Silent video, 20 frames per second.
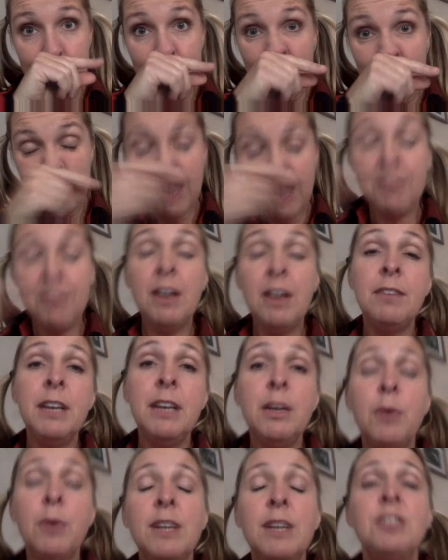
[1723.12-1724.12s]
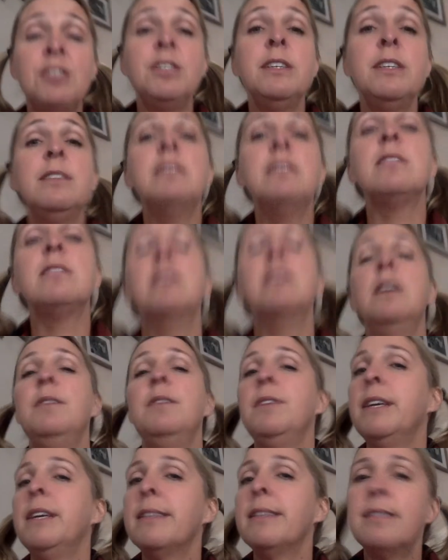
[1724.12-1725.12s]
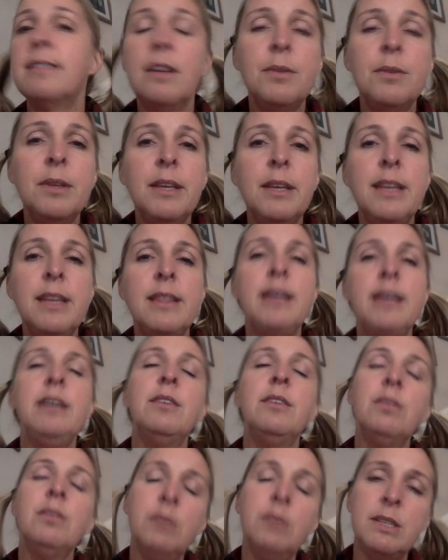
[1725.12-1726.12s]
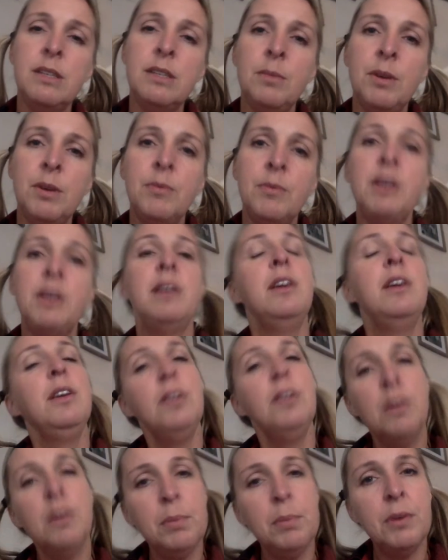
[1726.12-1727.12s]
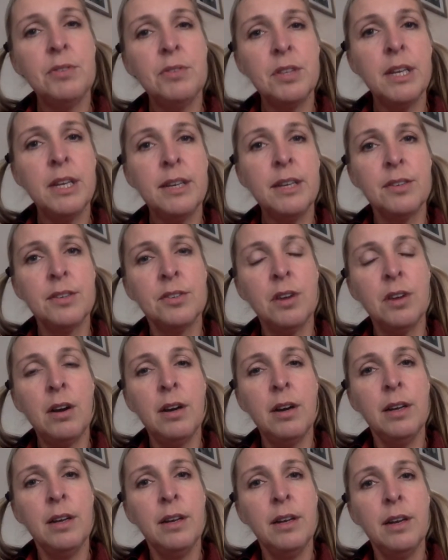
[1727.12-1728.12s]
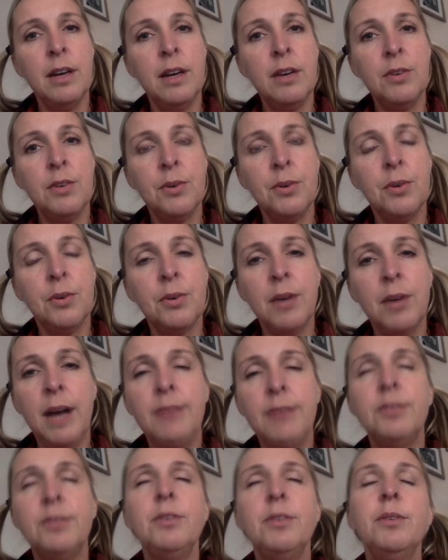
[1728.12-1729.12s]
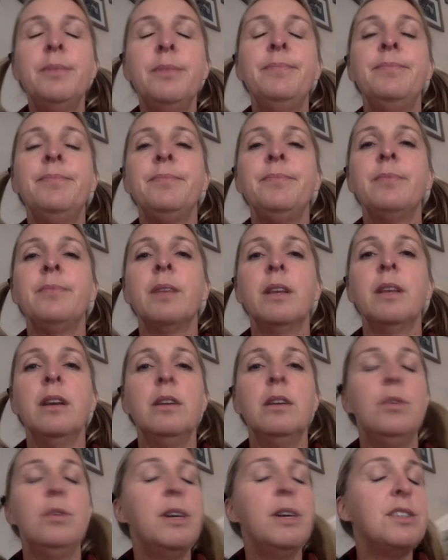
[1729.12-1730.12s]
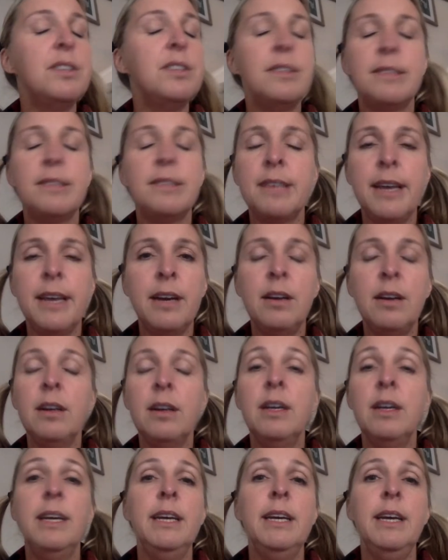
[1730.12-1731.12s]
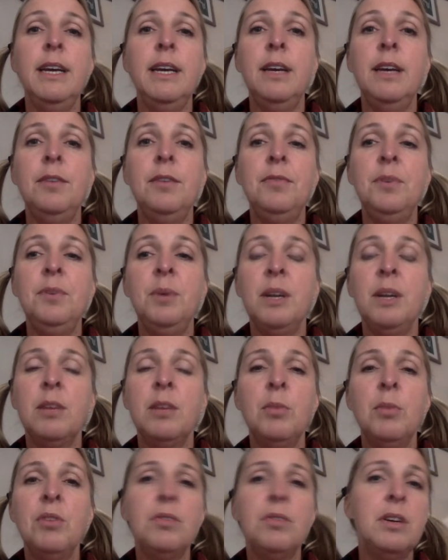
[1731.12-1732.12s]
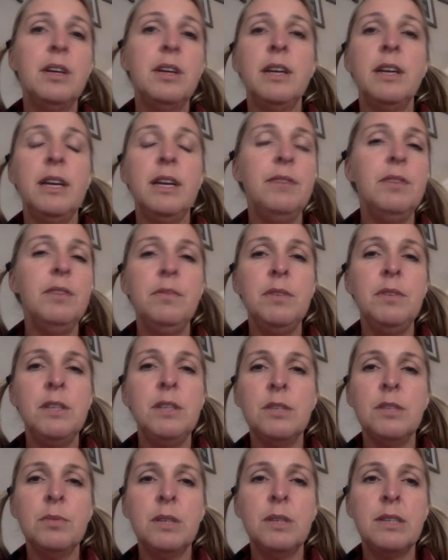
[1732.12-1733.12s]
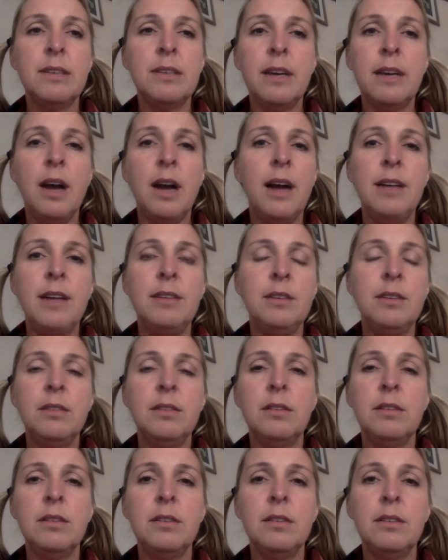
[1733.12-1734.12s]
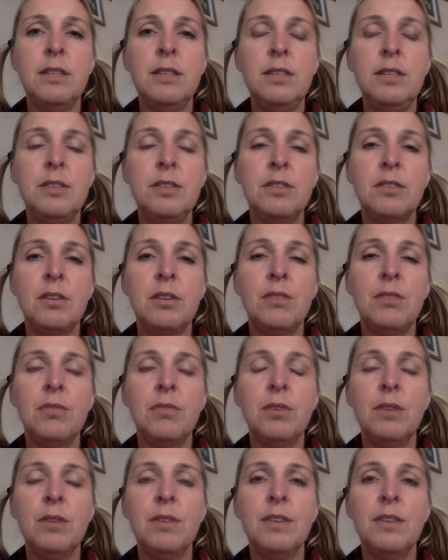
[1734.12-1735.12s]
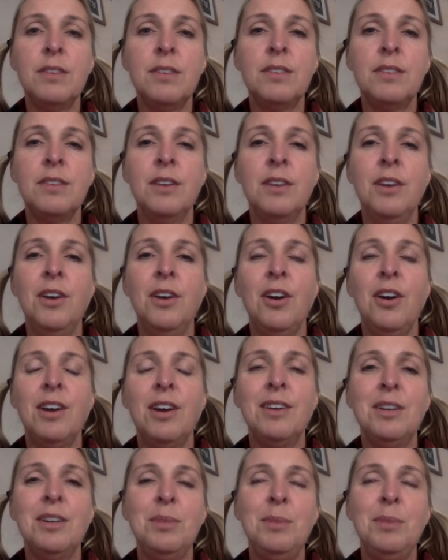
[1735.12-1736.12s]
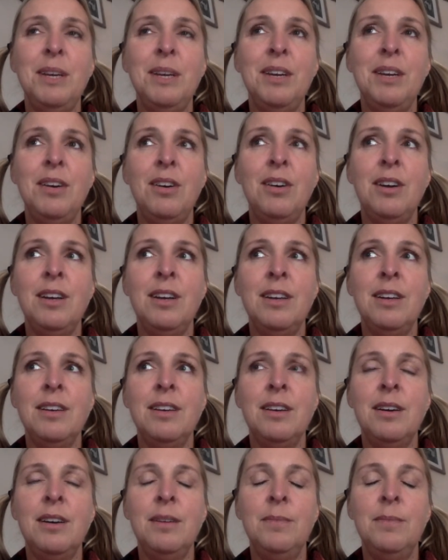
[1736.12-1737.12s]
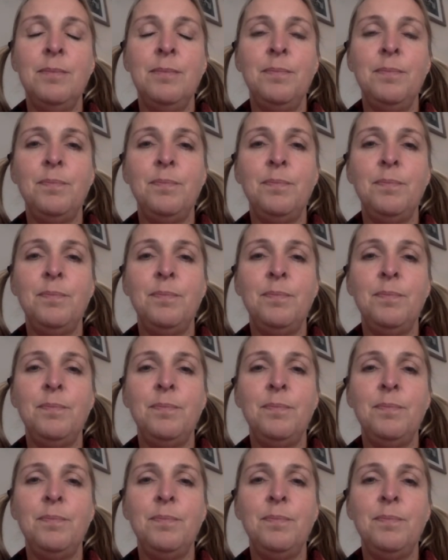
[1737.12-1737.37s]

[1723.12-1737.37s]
if you have any questions, if you get stuck with anything, you can always email me. You can post things on Google Classroom, questions there. If you want to come over, even if you just want to say hi to your teachers, all 4 of us are going to be on, on